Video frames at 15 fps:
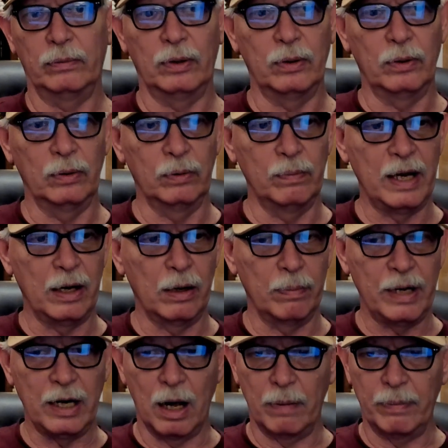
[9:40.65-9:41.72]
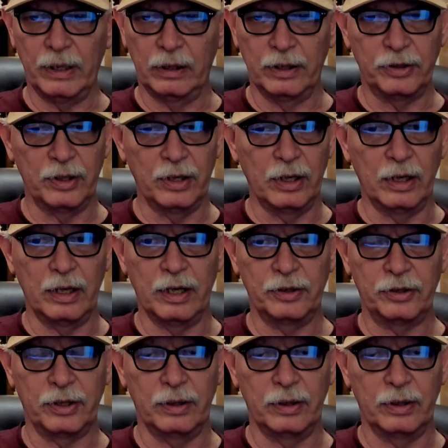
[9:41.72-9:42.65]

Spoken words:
who may or may not be listening to this,